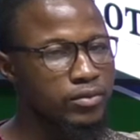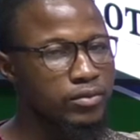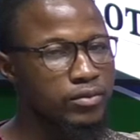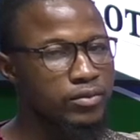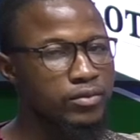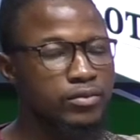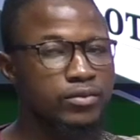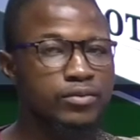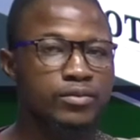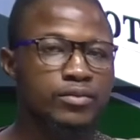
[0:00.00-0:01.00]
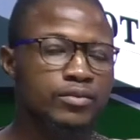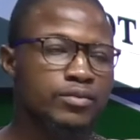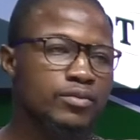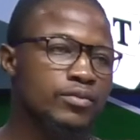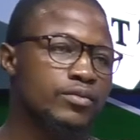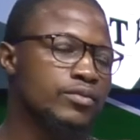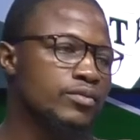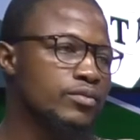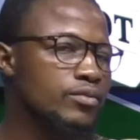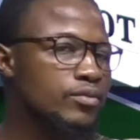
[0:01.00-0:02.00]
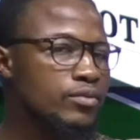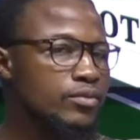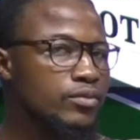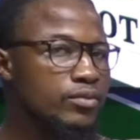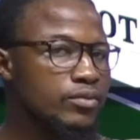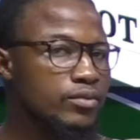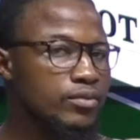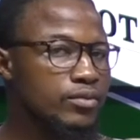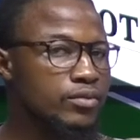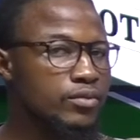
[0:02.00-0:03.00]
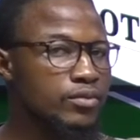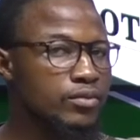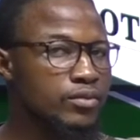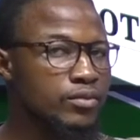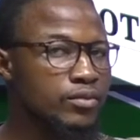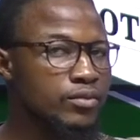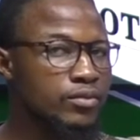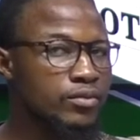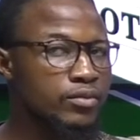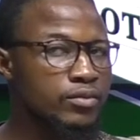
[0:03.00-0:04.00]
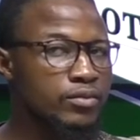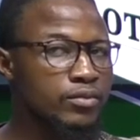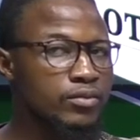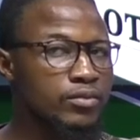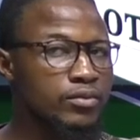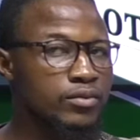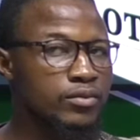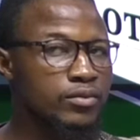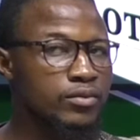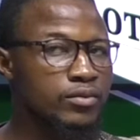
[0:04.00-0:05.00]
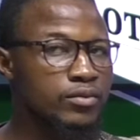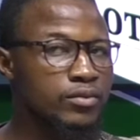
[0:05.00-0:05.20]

(silent)